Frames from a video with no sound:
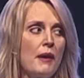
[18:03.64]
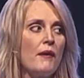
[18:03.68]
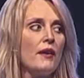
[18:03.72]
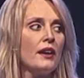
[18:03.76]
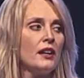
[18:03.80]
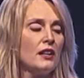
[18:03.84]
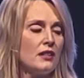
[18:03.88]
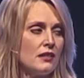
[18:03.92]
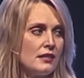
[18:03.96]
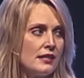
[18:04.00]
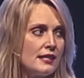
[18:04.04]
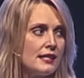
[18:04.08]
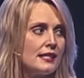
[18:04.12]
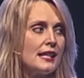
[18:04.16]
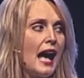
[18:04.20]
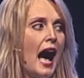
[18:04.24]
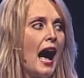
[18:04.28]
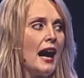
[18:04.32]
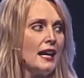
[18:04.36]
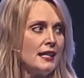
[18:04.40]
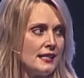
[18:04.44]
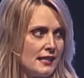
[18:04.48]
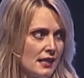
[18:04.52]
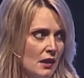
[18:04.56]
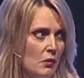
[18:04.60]
miracles,
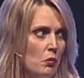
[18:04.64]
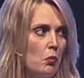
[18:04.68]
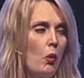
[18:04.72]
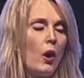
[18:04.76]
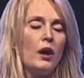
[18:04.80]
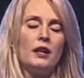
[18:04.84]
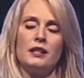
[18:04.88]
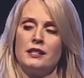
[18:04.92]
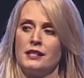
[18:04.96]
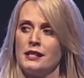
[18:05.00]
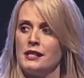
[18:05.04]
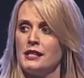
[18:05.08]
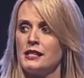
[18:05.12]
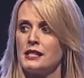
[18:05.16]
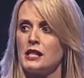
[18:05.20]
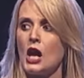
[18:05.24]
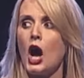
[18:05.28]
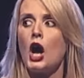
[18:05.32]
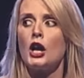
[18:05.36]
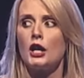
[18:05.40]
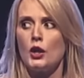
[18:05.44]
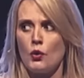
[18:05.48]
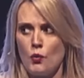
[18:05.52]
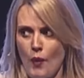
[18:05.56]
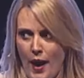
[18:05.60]
signs, and wonders
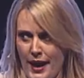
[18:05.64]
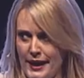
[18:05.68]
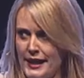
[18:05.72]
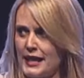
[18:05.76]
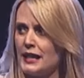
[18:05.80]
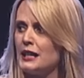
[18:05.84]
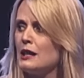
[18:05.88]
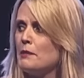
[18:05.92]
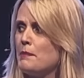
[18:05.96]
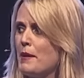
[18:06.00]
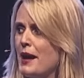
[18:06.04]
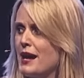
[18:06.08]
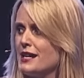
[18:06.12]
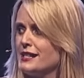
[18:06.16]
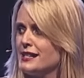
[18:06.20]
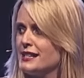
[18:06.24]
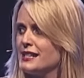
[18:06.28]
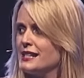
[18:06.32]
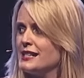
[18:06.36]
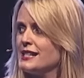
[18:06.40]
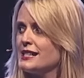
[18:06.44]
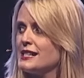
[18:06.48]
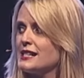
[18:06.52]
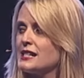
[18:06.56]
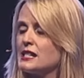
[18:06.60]
on a regular
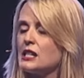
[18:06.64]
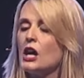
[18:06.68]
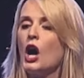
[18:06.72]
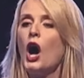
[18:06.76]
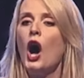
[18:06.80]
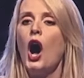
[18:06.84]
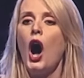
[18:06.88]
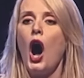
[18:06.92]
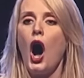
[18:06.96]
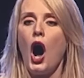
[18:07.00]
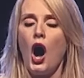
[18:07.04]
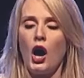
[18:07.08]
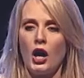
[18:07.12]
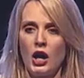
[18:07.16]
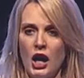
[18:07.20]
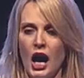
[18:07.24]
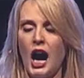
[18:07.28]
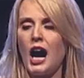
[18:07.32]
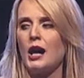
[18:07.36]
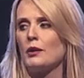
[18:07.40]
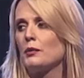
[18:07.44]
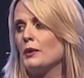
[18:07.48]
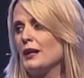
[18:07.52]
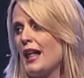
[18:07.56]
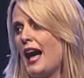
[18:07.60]
basis, or
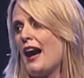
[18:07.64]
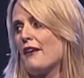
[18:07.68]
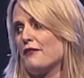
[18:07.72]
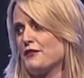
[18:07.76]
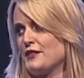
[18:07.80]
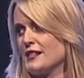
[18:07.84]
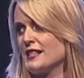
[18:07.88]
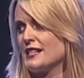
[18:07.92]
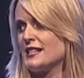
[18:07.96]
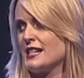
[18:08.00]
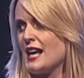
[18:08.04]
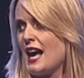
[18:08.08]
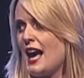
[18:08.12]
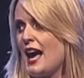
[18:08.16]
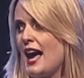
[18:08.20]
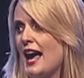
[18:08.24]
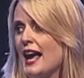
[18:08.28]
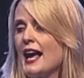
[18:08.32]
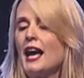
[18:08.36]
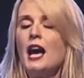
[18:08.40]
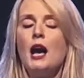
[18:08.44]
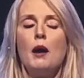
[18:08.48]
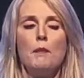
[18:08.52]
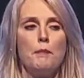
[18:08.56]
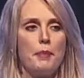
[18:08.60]
God will have to
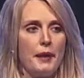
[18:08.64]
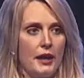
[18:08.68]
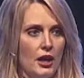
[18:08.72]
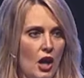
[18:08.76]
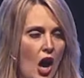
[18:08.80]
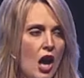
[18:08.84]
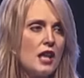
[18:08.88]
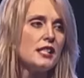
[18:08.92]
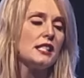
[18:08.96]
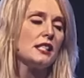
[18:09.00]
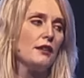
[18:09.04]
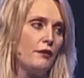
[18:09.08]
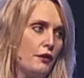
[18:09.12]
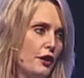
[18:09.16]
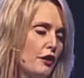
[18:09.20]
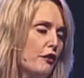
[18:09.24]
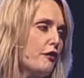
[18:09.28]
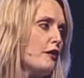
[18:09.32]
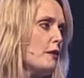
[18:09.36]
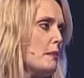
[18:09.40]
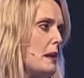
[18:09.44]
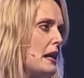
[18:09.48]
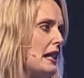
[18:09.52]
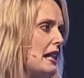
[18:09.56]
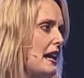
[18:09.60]
say, because of your
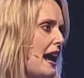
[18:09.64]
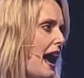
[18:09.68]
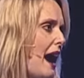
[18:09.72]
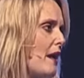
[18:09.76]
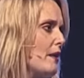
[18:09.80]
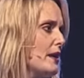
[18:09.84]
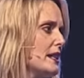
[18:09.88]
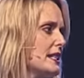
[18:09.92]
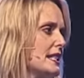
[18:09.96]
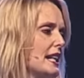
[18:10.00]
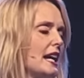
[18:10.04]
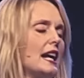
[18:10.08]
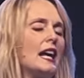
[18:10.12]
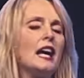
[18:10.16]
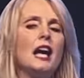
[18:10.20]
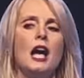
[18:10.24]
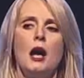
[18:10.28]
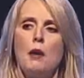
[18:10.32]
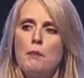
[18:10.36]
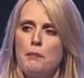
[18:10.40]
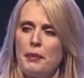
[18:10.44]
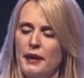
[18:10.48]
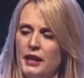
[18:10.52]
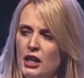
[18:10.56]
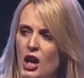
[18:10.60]
familiarity,
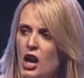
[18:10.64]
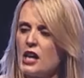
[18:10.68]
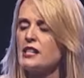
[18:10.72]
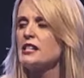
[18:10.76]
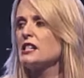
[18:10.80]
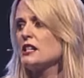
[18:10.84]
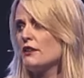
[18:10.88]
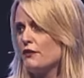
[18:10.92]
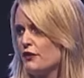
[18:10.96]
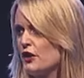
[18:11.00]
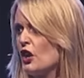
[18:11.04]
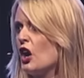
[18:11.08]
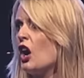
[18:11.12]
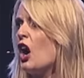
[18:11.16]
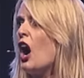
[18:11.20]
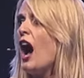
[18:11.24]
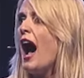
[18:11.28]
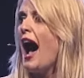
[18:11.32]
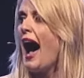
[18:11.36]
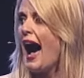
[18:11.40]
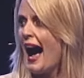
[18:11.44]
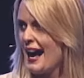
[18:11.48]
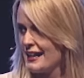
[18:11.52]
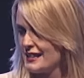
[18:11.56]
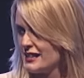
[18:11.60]
because of your
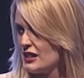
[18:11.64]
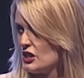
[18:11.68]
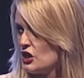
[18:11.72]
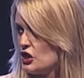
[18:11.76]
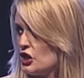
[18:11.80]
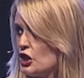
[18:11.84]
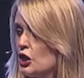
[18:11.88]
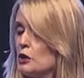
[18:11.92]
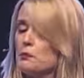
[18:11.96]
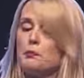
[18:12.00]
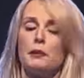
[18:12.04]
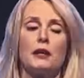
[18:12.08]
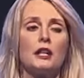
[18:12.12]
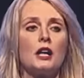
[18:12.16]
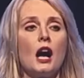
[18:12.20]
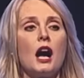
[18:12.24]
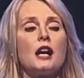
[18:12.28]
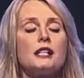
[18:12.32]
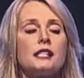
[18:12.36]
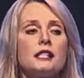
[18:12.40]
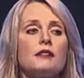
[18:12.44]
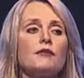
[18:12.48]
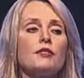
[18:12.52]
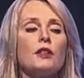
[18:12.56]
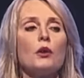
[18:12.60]
attitude,
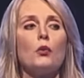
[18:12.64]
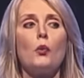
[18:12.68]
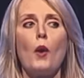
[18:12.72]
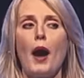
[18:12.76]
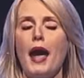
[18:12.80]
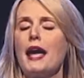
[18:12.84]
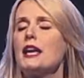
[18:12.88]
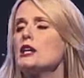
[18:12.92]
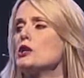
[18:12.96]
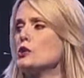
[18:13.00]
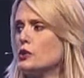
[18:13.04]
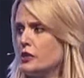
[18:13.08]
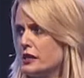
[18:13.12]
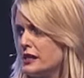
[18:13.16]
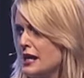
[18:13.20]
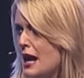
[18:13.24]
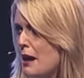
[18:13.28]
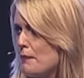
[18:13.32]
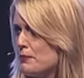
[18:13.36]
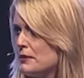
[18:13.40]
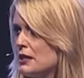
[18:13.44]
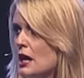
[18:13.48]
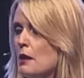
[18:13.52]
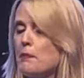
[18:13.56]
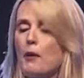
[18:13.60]
because of the way you
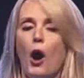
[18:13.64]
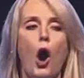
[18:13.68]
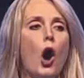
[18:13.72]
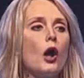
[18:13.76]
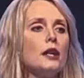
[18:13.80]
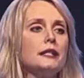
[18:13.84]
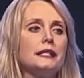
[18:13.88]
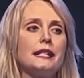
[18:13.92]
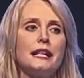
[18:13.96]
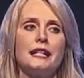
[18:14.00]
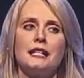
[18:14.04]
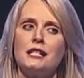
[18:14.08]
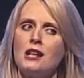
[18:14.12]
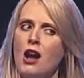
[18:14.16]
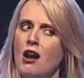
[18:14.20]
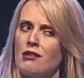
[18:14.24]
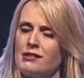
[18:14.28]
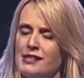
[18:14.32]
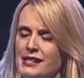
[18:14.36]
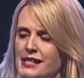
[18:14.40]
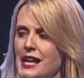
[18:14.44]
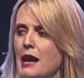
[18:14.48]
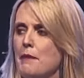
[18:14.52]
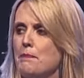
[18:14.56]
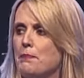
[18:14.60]
stepped up or did
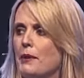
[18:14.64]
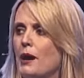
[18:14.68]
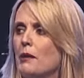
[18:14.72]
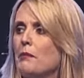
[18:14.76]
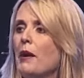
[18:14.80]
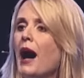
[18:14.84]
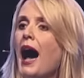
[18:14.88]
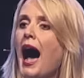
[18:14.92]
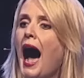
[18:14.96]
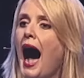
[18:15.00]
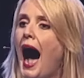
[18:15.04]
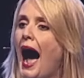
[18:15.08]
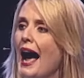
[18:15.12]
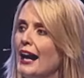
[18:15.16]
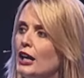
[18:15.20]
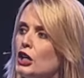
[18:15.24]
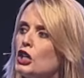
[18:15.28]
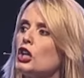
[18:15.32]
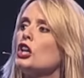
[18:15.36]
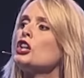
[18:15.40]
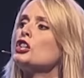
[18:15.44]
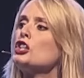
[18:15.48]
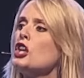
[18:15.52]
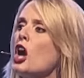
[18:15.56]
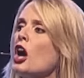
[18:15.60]
not step up, I
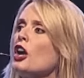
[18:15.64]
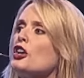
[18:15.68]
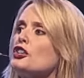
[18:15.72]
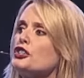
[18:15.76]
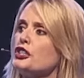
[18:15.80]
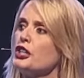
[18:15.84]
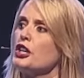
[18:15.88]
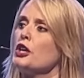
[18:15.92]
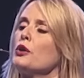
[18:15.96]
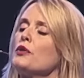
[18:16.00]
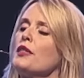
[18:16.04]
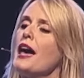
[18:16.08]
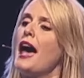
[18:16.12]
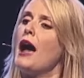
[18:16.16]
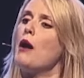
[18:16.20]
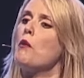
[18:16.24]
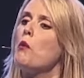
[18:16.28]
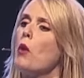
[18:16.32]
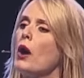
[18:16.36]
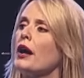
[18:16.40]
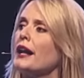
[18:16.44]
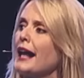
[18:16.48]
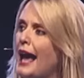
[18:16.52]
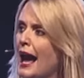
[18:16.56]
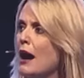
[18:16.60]
could not do there
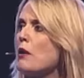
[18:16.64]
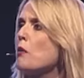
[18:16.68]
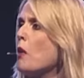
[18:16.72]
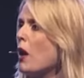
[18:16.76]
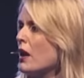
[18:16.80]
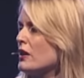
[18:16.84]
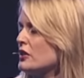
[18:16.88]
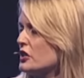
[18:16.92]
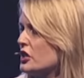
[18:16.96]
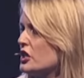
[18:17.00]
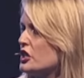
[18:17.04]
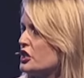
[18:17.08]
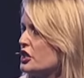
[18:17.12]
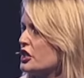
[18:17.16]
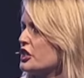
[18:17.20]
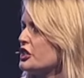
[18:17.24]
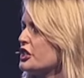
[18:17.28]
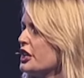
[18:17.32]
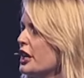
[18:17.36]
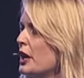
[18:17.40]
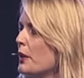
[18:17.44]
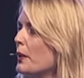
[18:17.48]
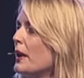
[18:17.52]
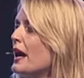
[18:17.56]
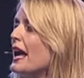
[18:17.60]
what I wanted to
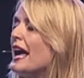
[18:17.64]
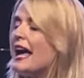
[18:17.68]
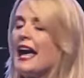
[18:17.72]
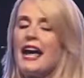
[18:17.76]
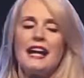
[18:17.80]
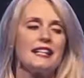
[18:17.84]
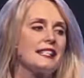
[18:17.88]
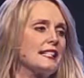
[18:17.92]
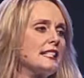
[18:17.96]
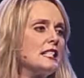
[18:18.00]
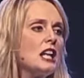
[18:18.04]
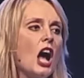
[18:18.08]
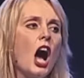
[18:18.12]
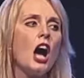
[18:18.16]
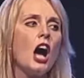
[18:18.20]
do. It's